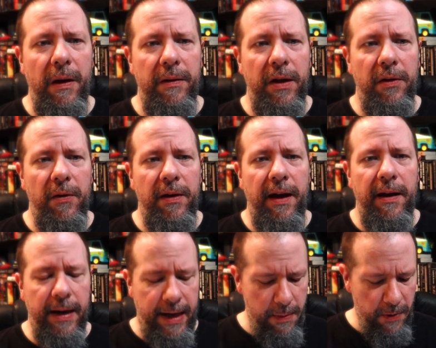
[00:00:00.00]
the other day,
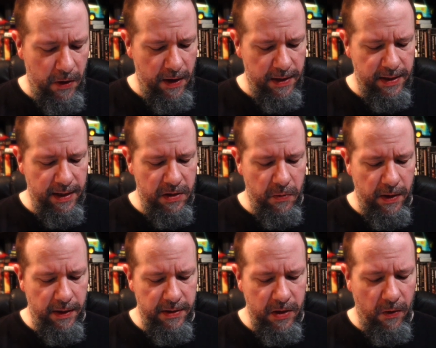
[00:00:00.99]
and I came across this
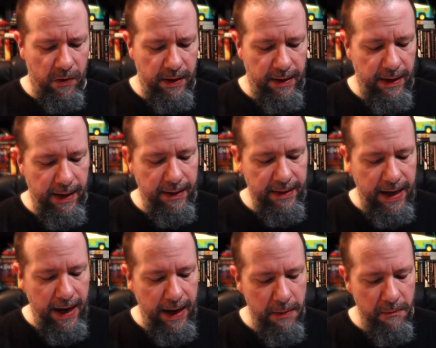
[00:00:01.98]
one. It's called It
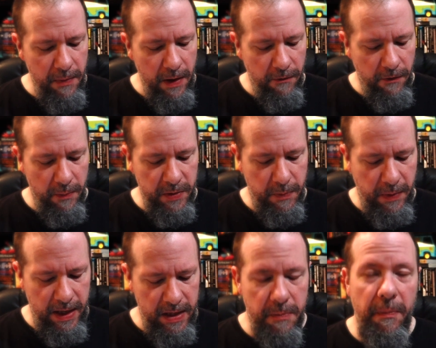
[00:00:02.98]
Came from
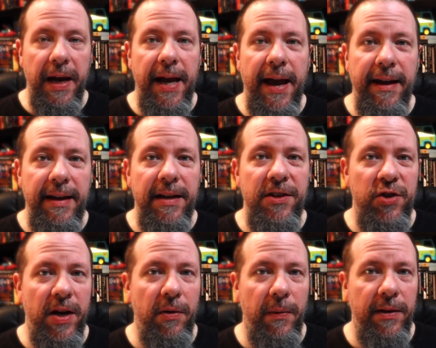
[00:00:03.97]
Space by Eddie
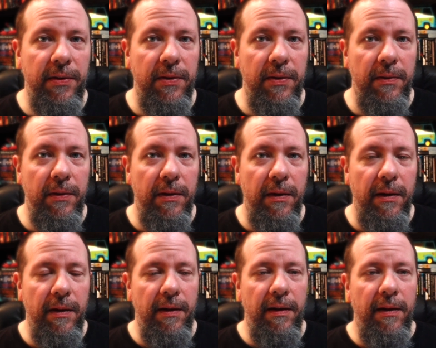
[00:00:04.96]
Generous.
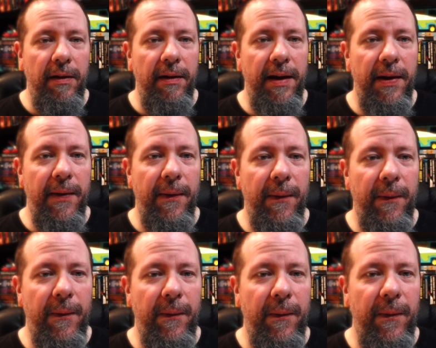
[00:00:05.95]

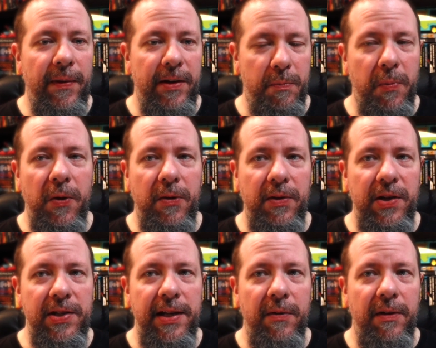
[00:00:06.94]
Now, this book
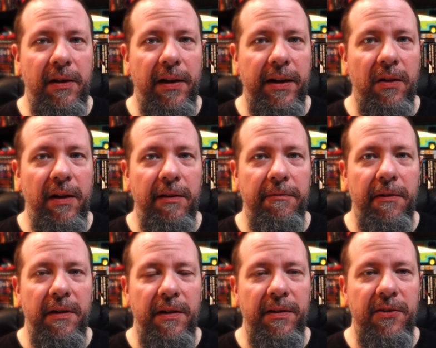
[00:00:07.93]
just sounded like a lot of
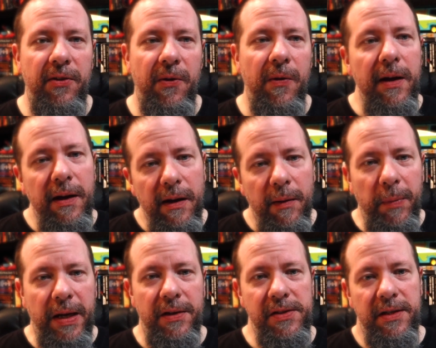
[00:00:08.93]
fun, and so
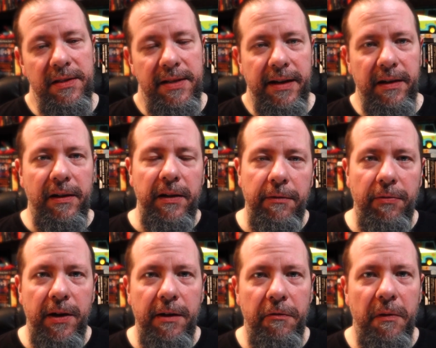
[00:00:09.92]
because it's technically
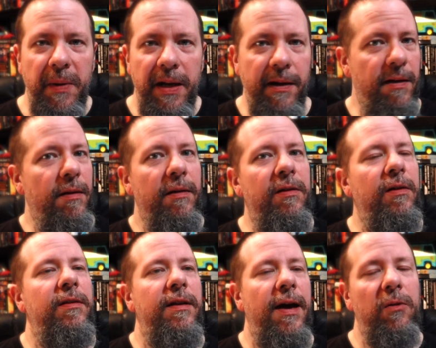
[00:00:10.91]
free for me to
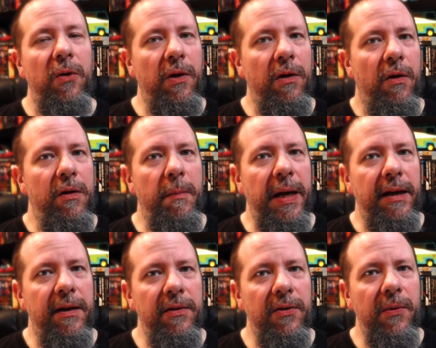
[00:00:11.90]
download it onto my
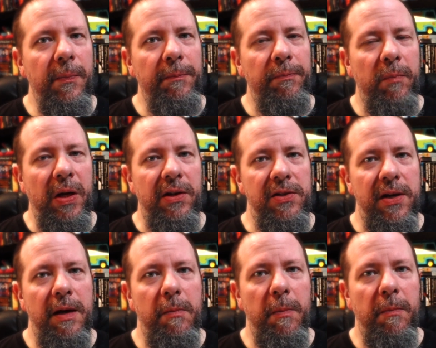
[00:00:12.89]
Kindle, because I
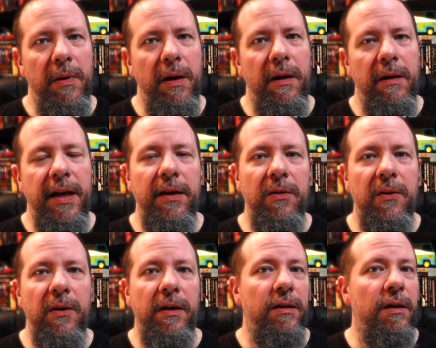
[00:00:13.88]
am a
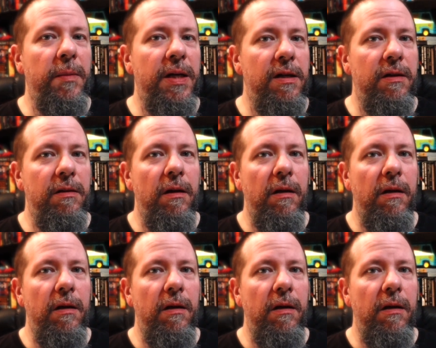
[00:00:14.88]
Kindle Unlimited